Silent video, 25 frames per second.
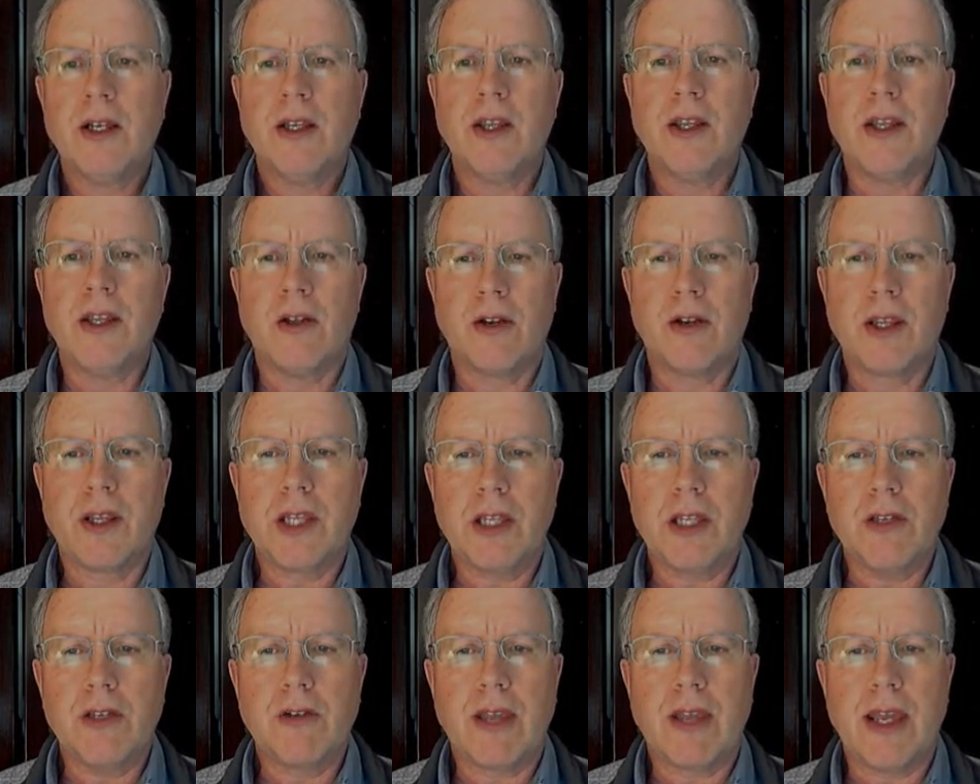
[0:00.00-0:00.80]
The only
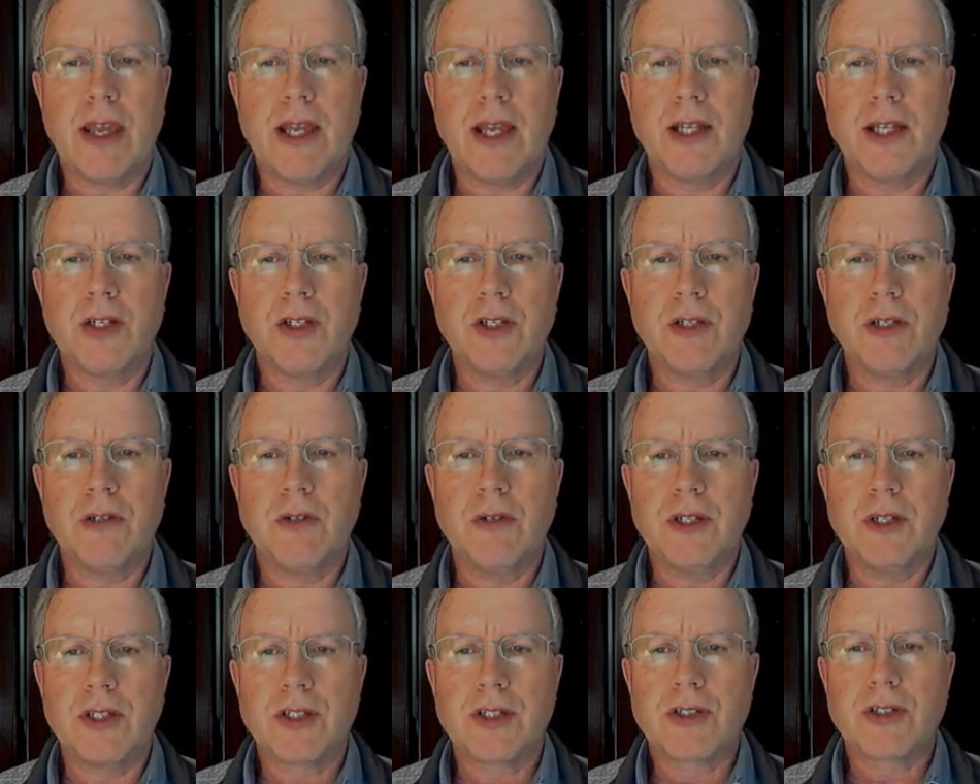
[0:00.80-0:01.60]
thing you can
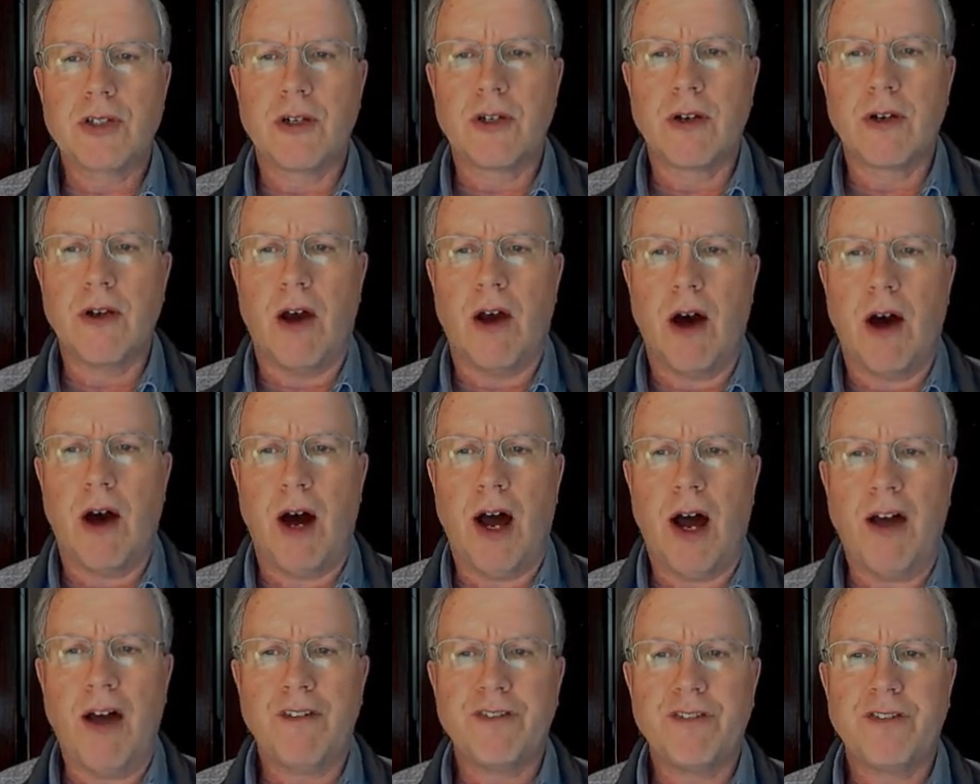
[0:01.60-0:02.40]
do is turn
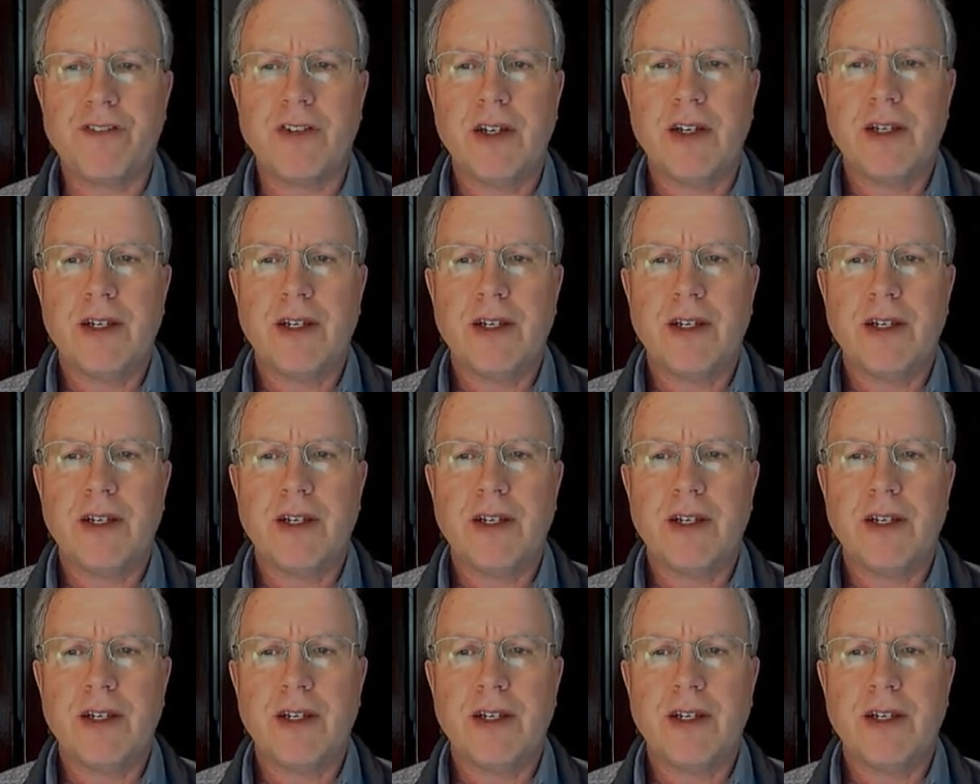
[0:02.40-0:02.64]
off